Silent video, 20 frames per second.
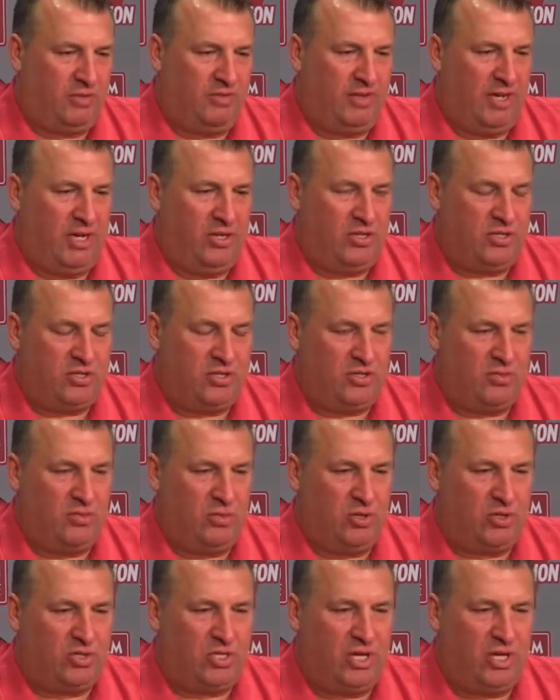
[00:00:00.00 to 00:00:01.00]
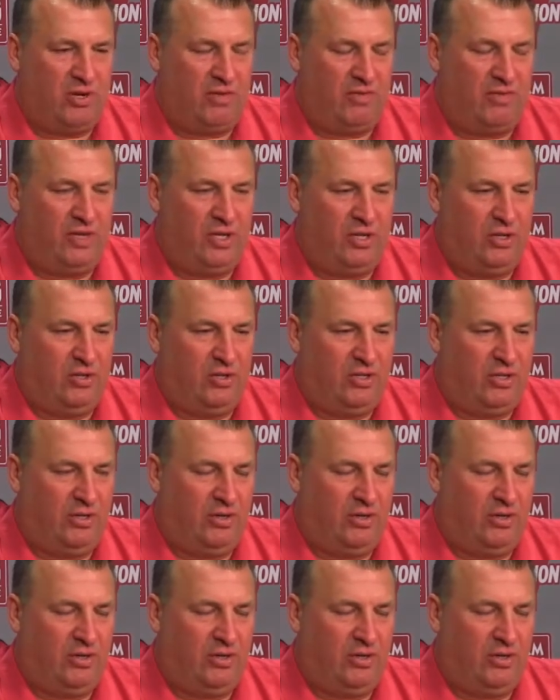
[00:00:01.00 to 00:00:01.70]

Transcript: advantage of some looks down the field.